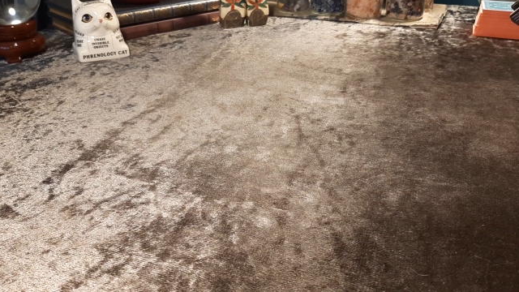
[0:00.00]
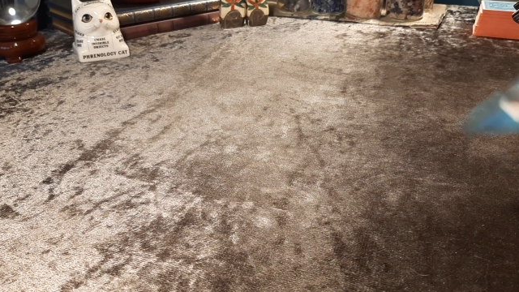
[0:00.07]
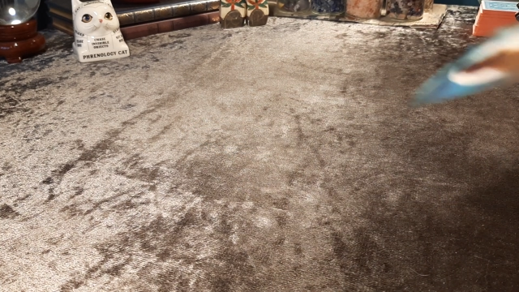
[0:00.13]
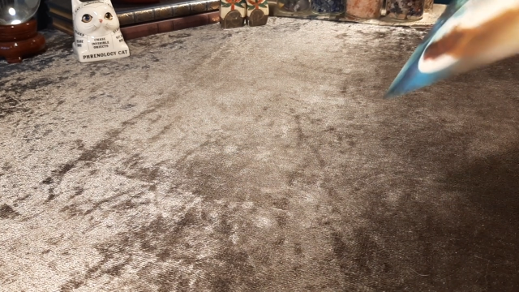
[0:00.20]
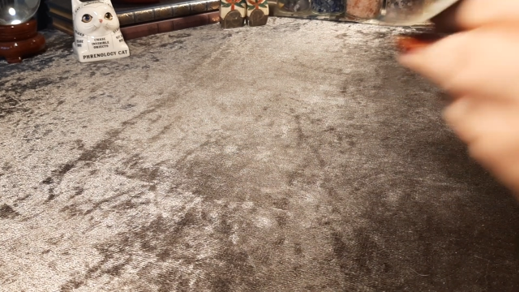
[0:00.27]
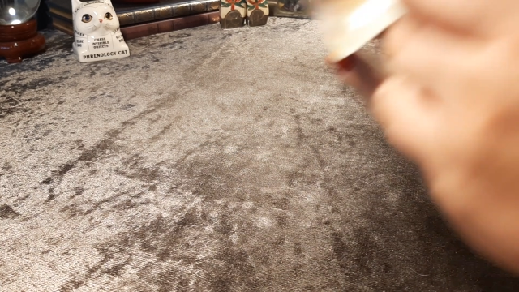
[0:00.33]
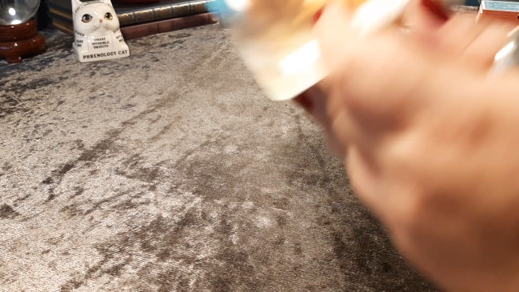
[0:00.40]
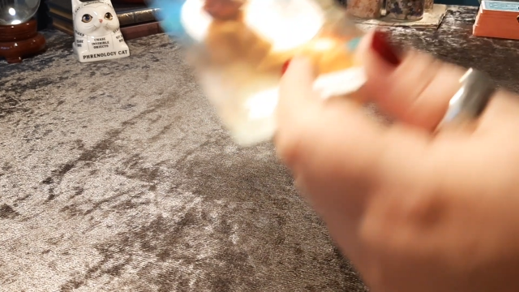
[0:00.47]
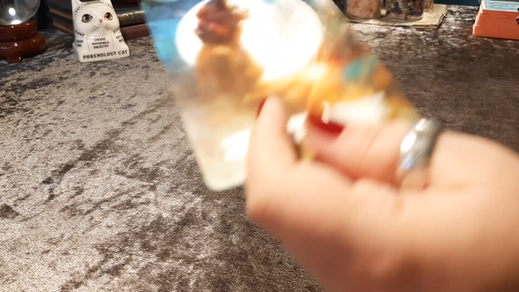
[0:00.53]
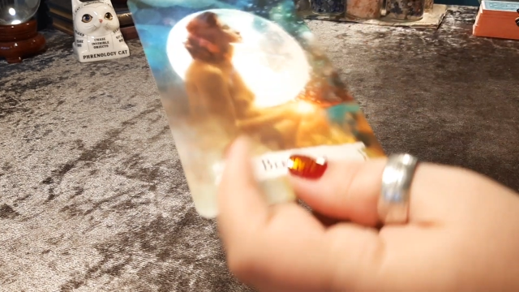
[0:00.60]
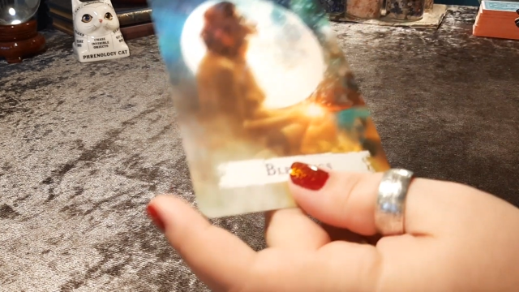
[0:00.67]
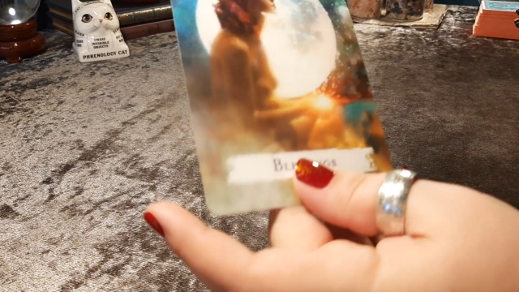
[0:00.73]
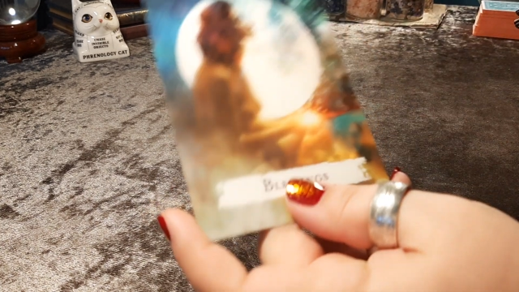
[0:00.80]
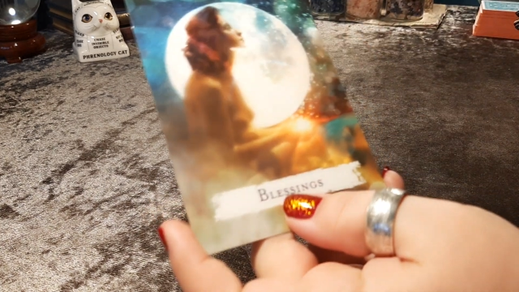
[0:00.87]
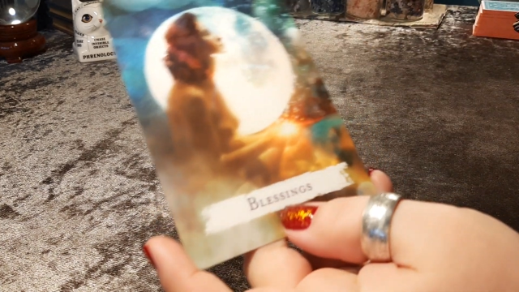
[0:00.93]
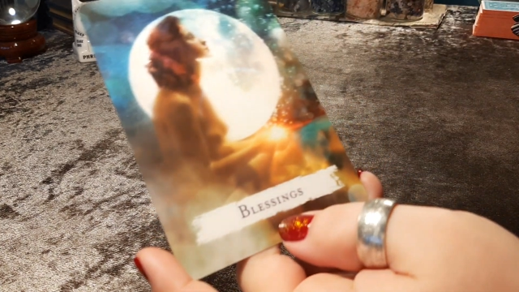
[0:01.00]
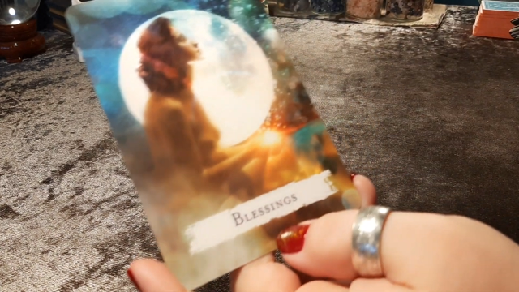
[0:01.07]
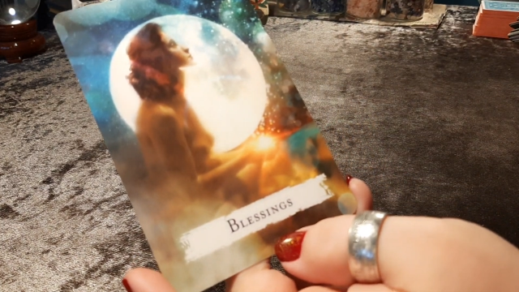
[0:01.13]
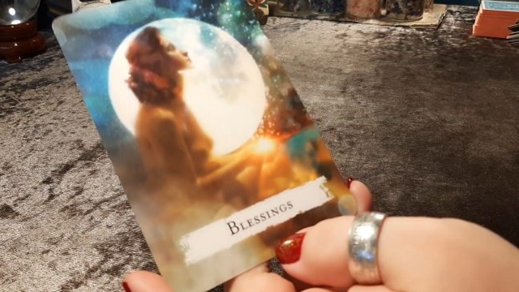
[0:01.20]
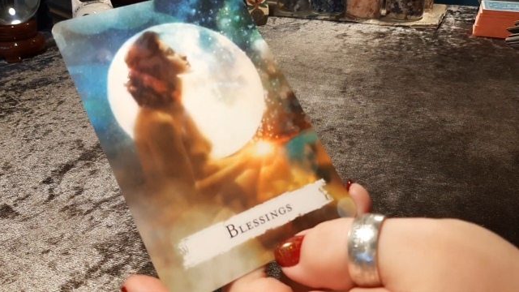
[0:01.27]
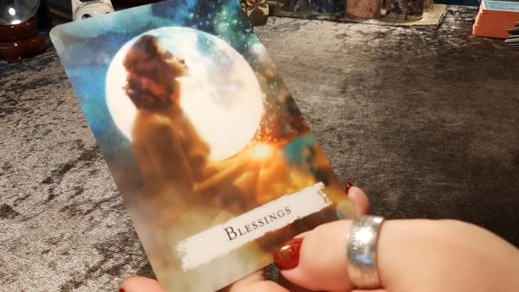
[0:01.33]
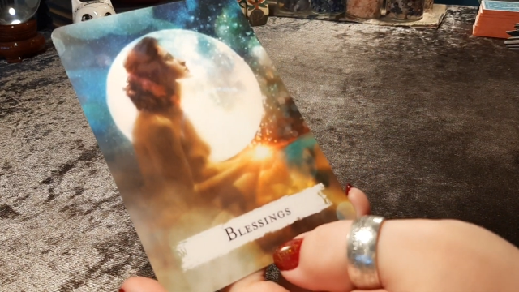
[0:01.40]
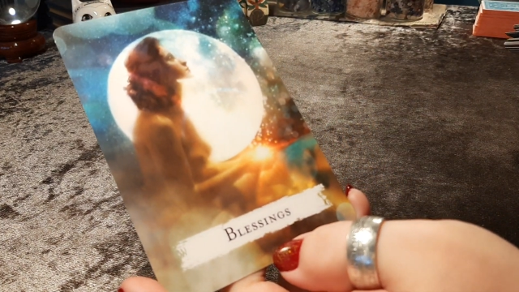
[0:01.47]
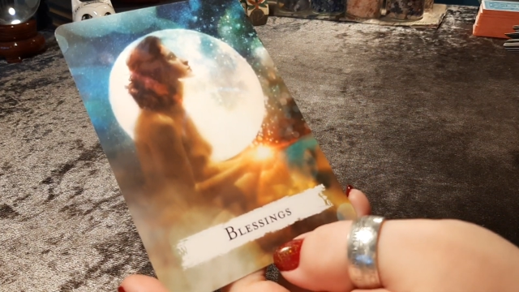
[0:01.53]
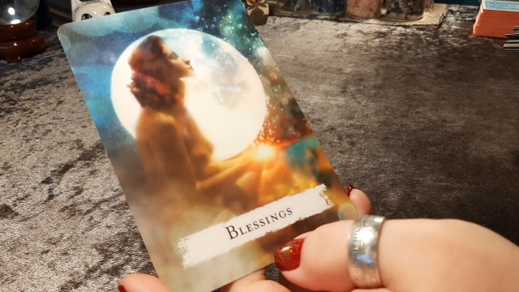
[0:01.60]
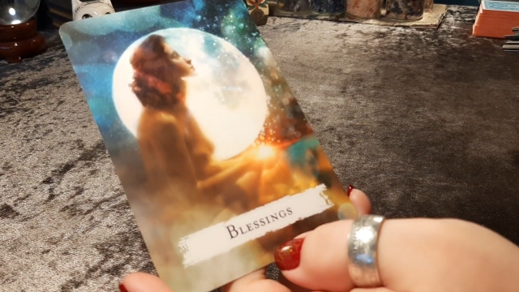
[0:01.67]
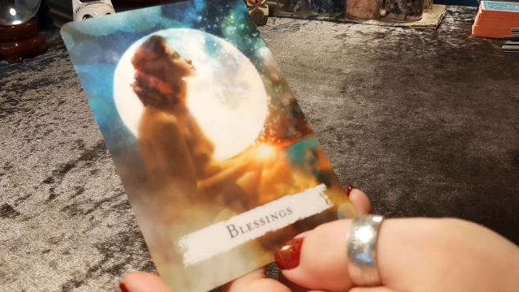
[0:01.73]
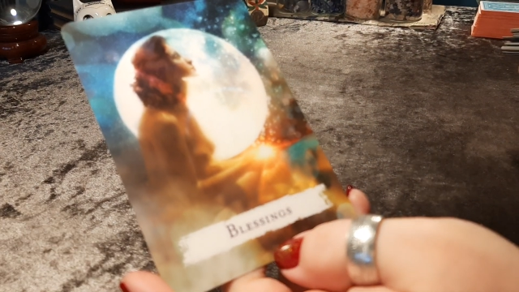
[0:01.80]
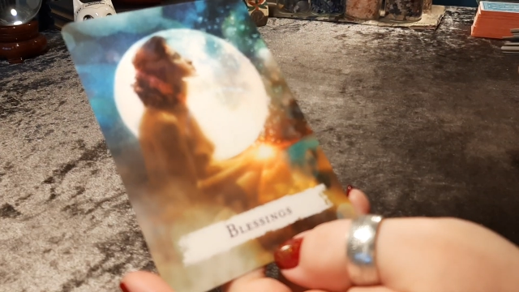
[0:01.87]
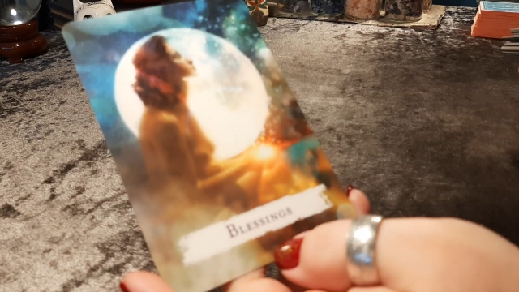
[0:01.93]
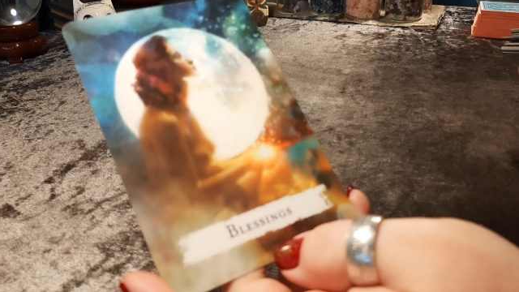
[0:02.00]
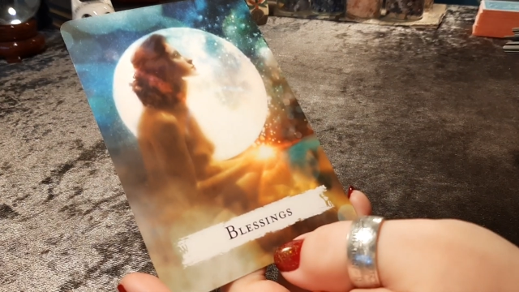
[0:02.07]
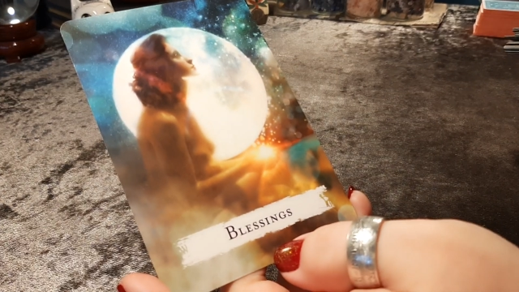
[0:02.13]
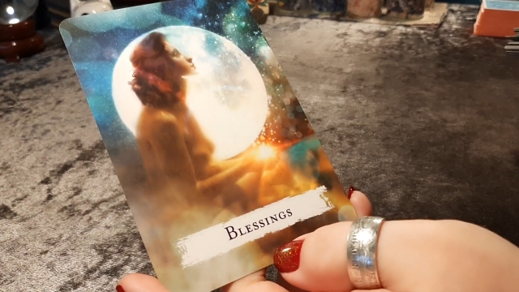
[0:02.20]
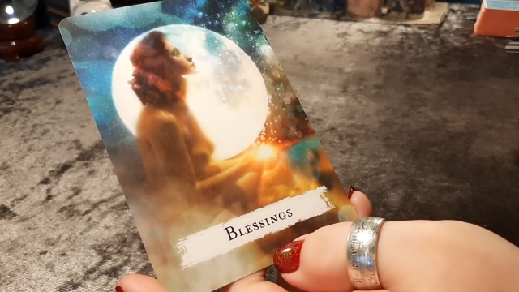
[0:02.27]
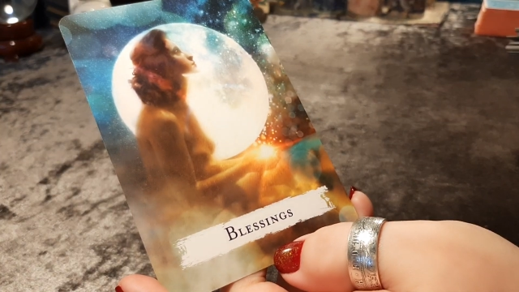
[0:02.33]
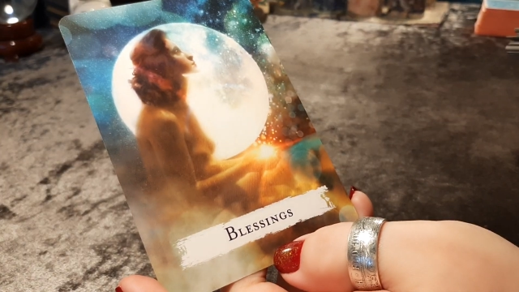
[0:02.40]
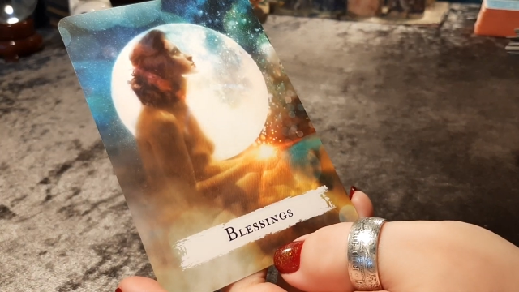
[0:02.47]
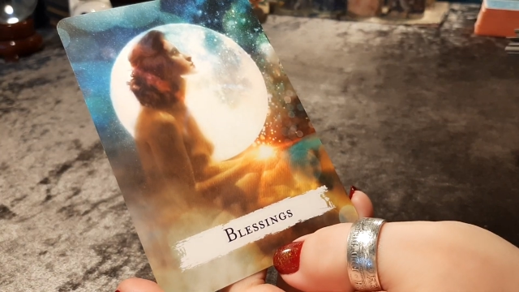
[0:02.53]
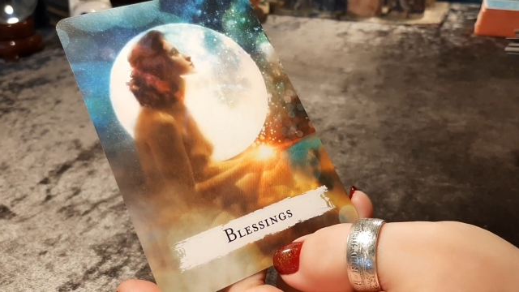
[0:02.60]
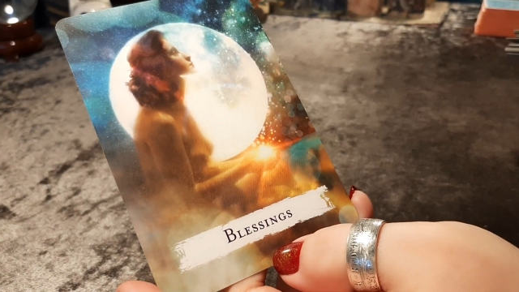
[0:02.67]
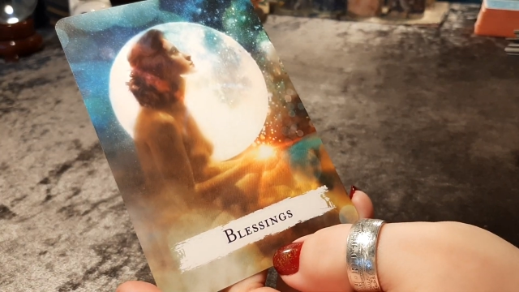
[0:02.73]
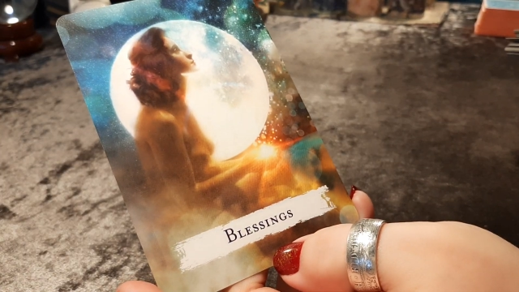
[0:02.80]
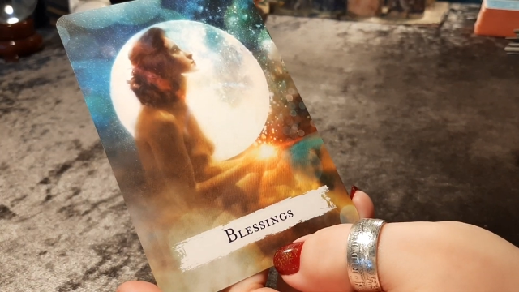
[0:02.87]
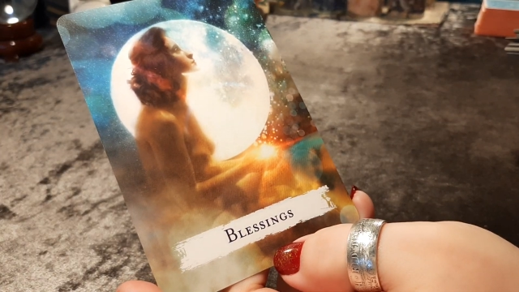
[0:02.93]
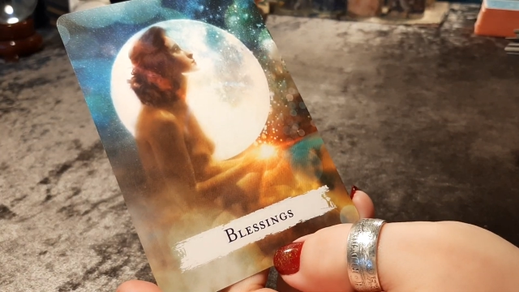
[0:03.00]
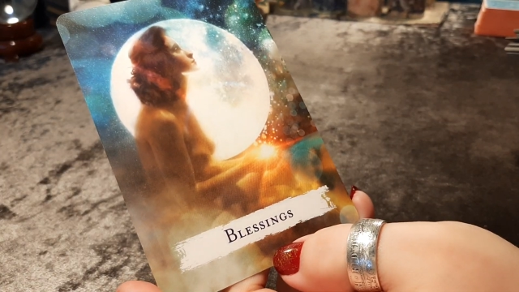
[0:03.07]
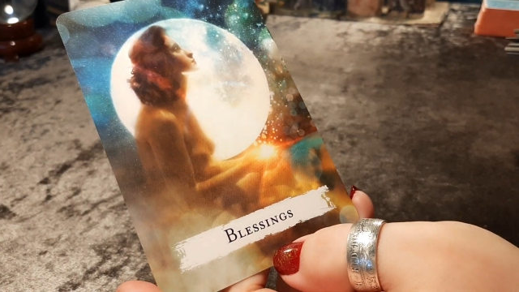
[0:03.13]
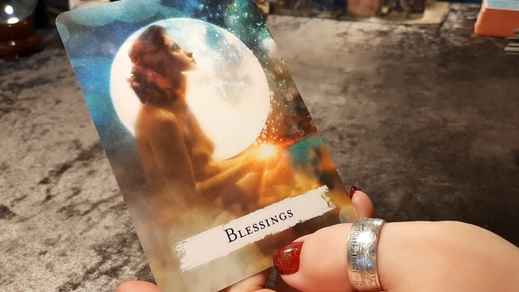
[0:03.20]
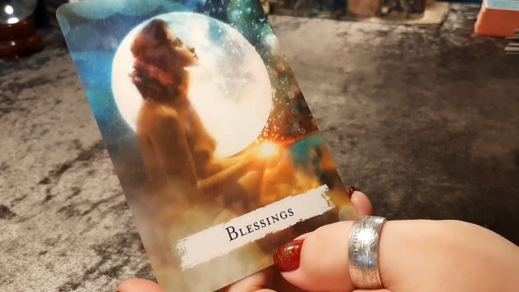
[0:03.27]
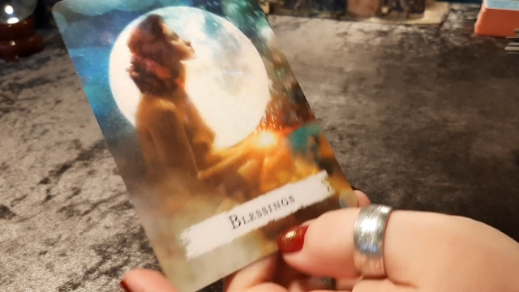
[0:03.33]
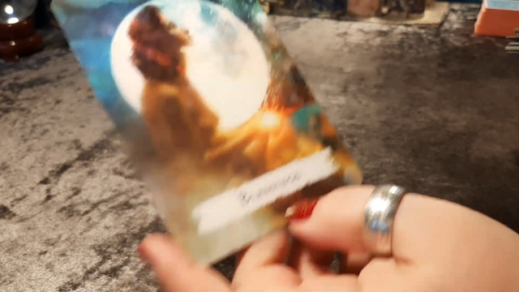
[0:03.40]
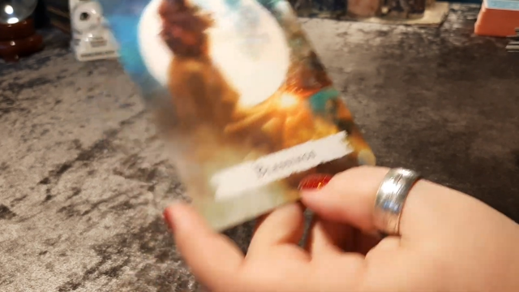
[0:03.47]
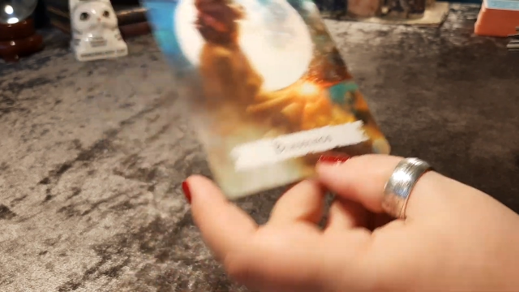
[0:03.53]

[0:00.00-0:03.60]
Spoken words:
Nobody's mouth can be seen.